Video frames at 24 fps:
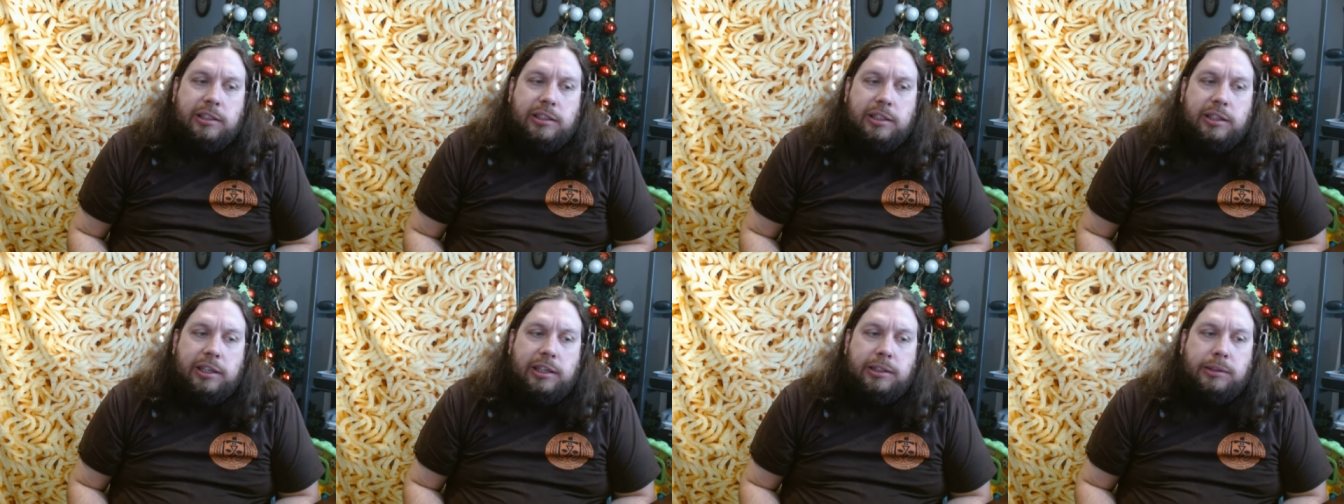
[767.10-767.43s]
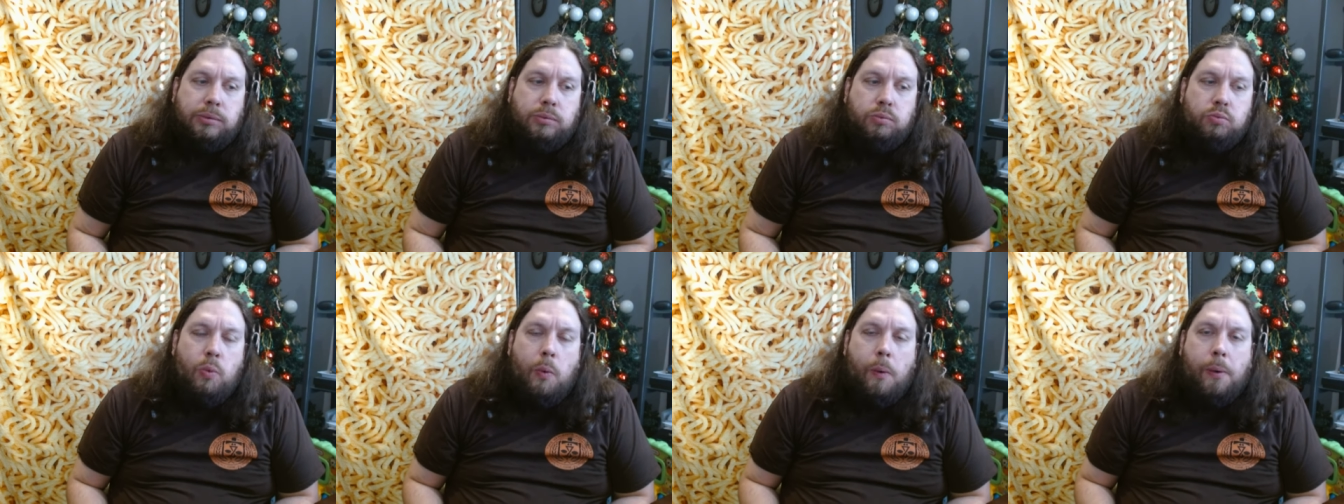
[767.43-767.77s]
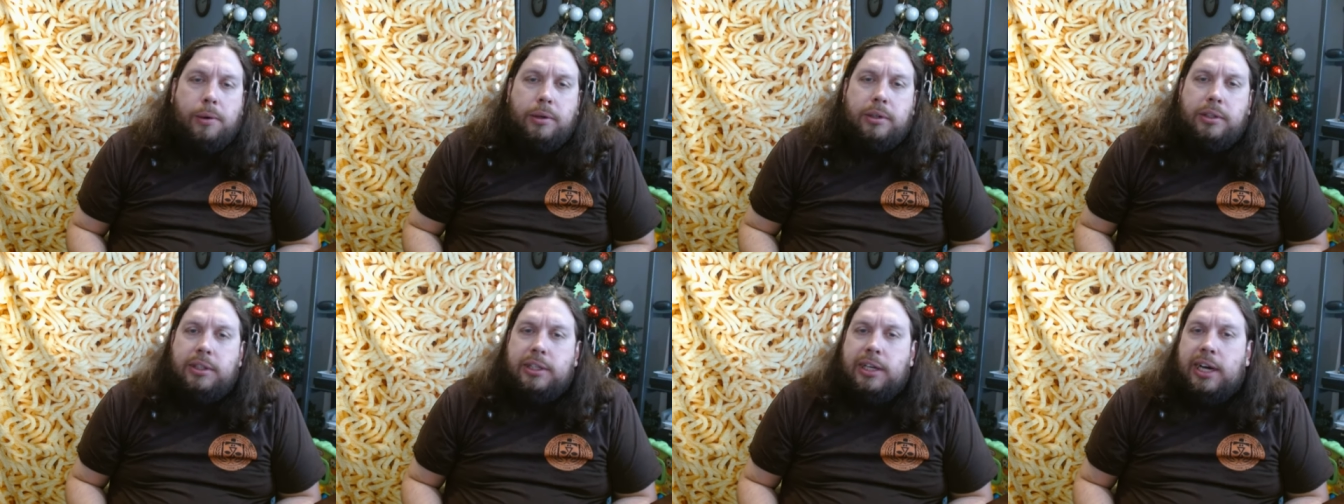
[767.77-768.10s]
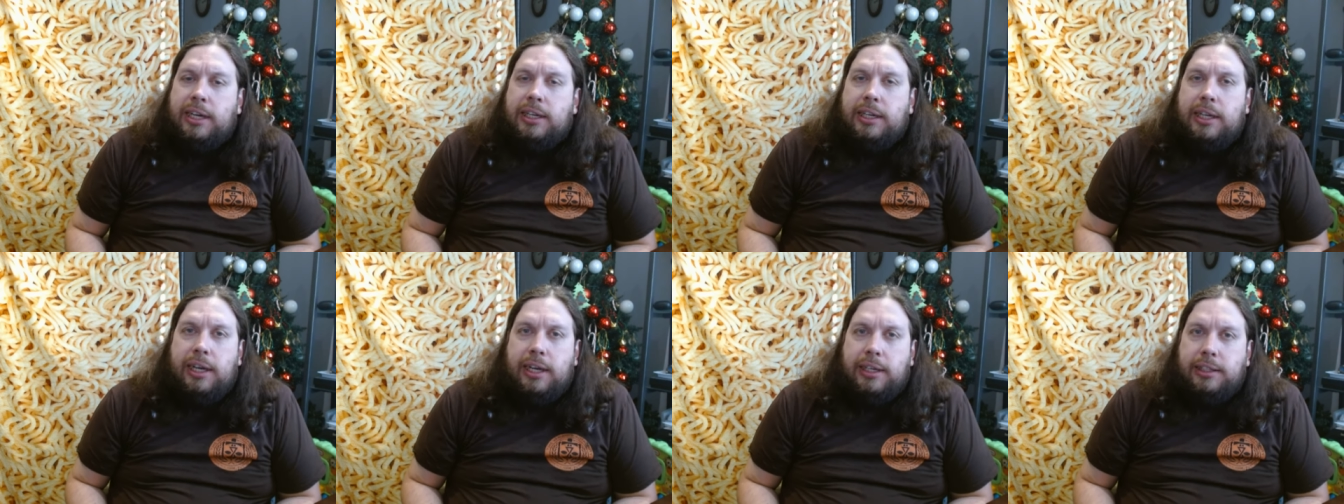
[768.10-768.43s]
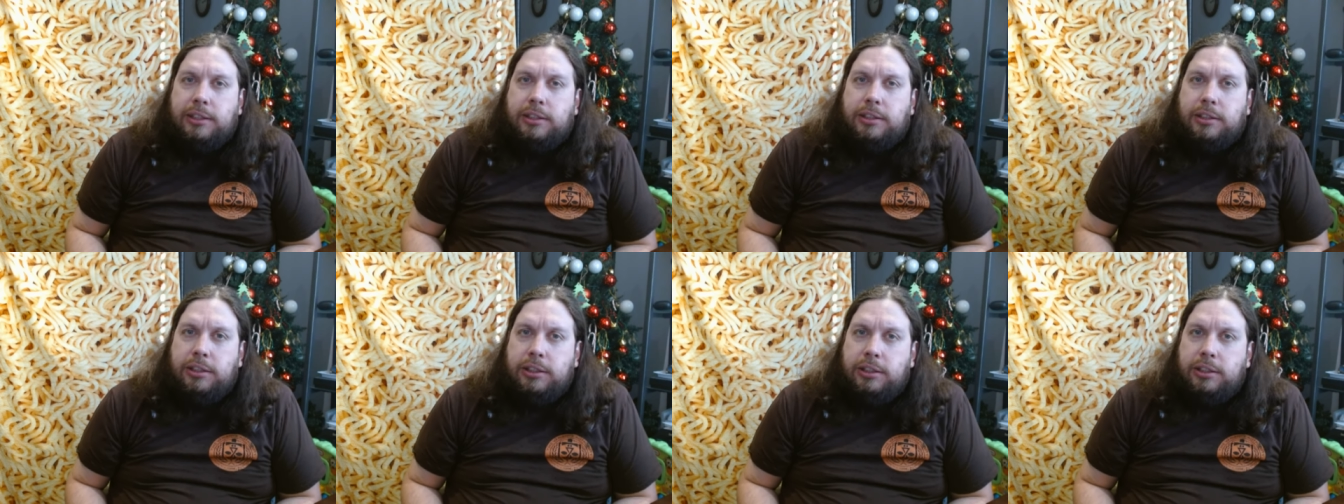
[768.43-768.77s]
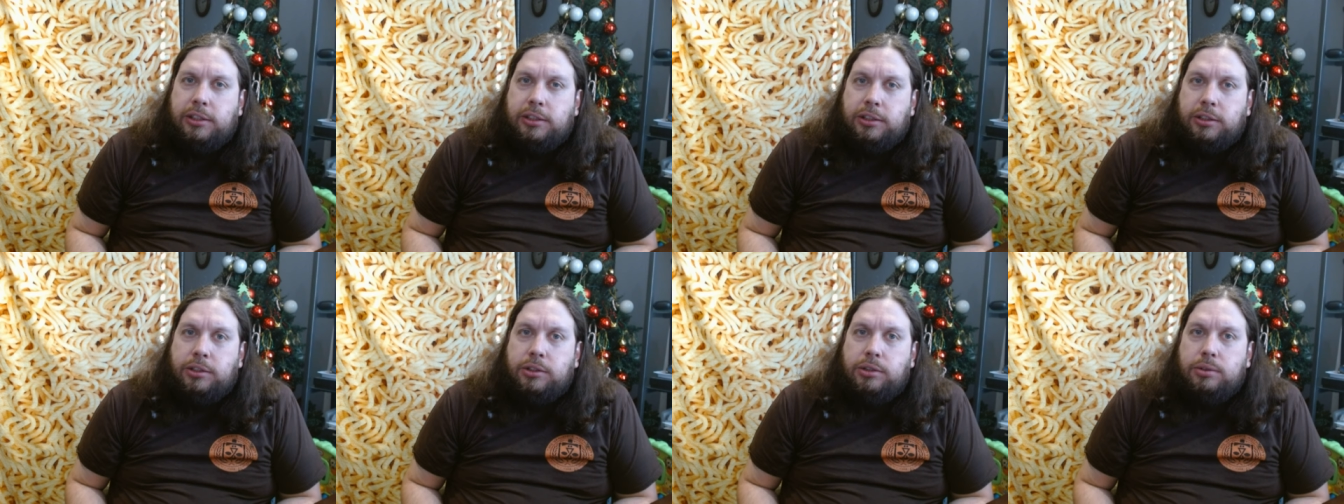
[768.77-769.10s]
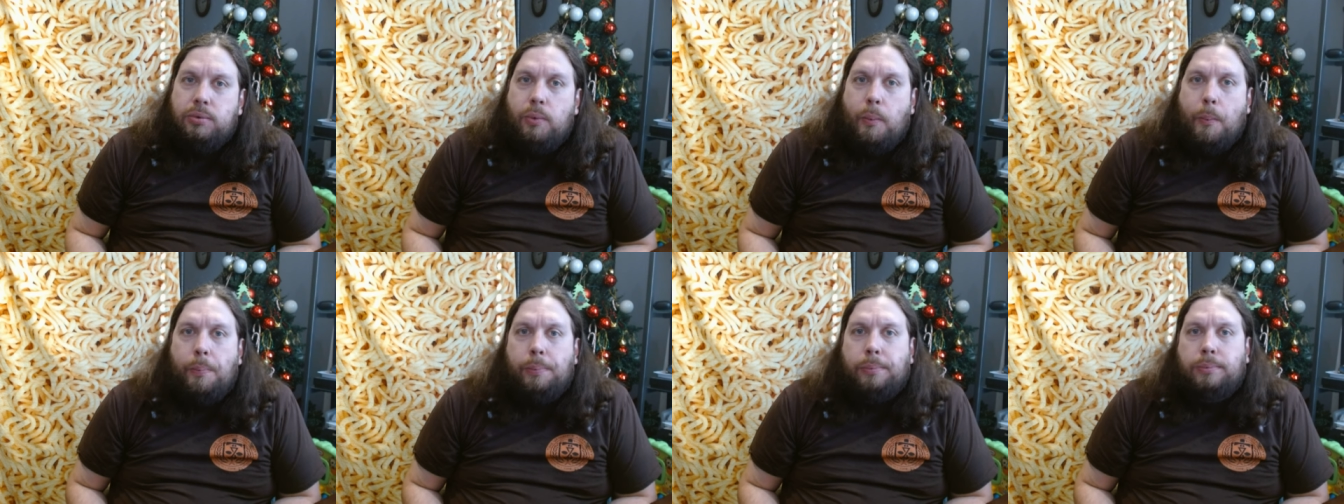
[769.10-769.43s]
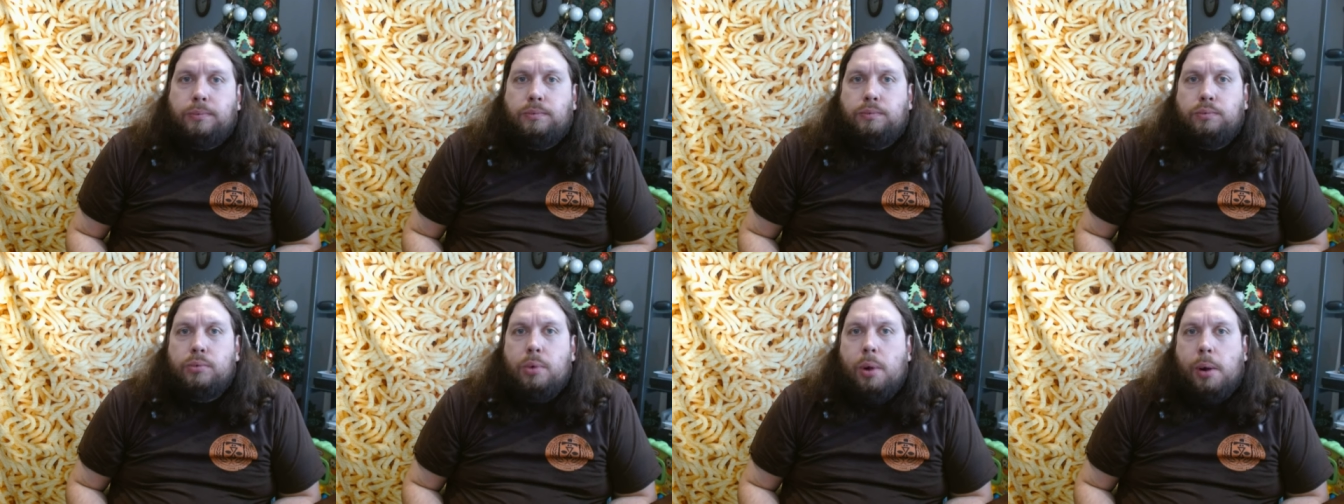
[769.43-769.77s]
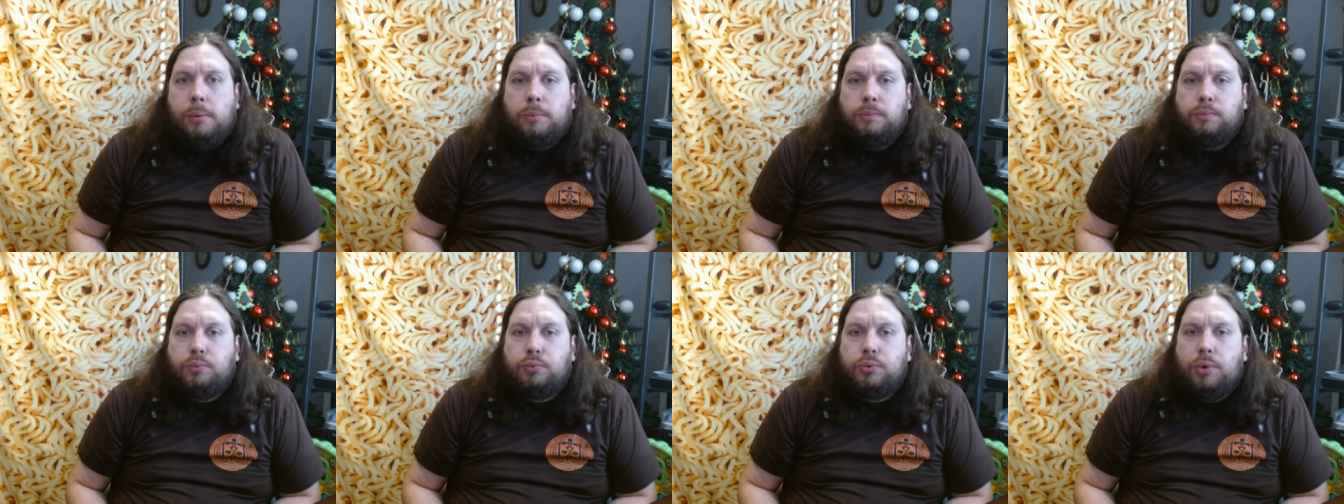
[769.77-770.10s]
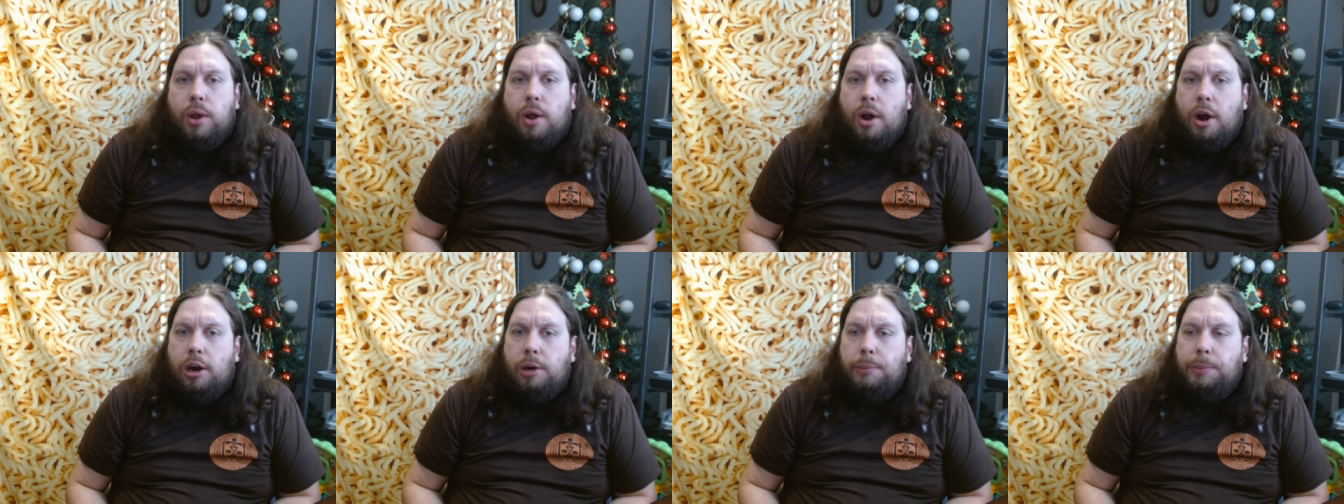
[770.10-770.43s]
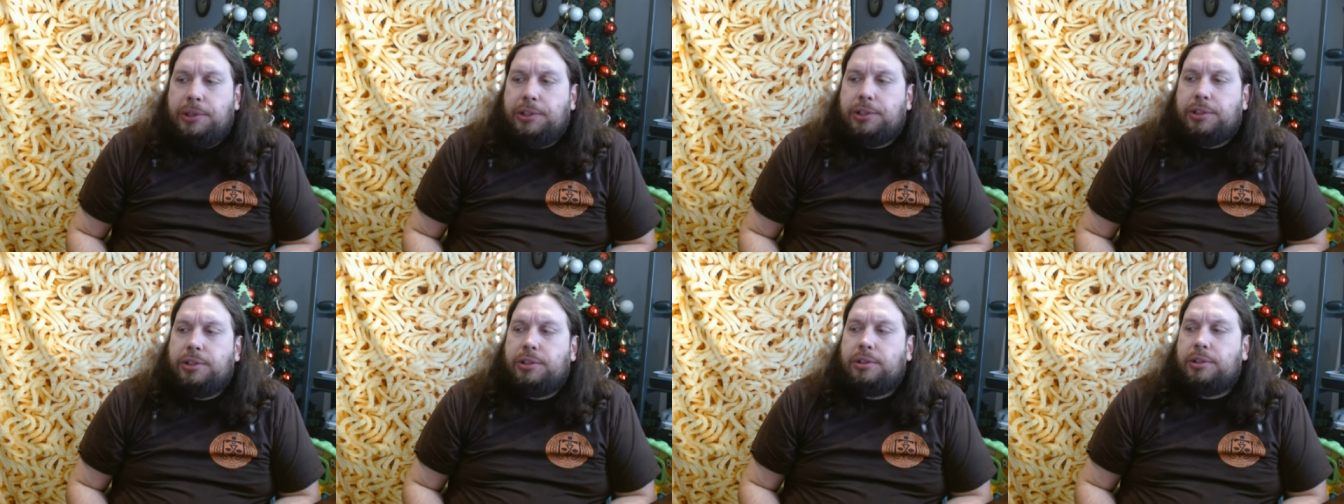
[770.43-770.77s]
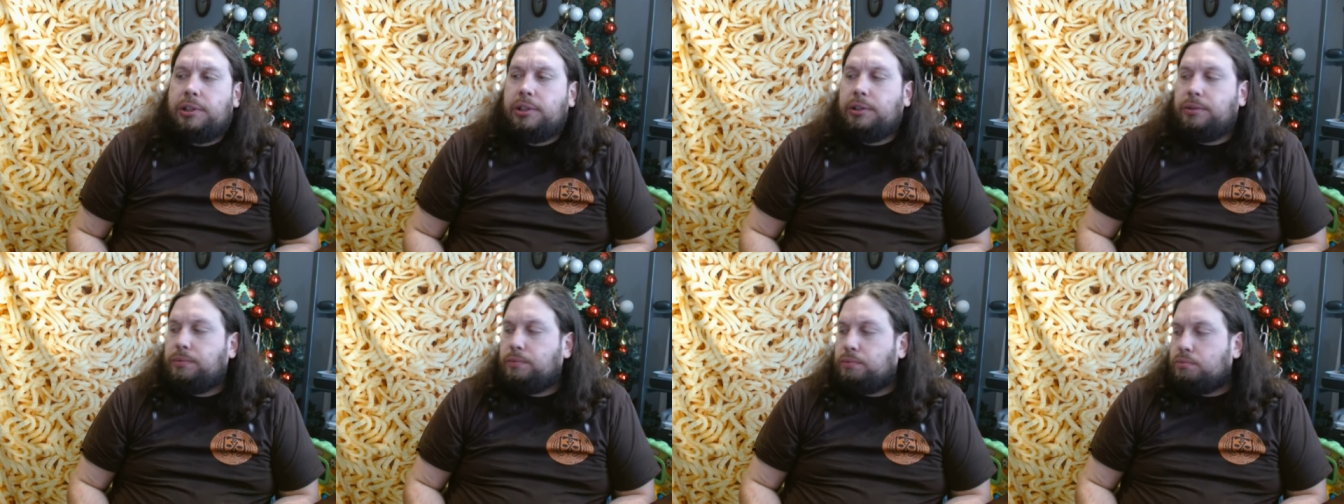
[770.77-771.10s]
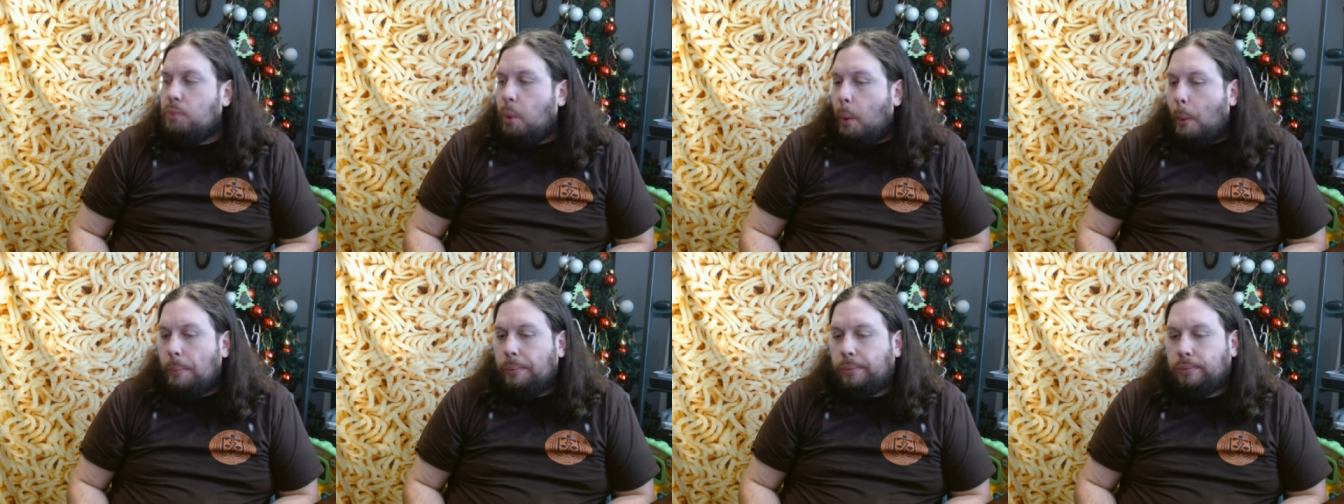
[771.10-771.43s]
It tastes like a not as seasoned Arby's curly.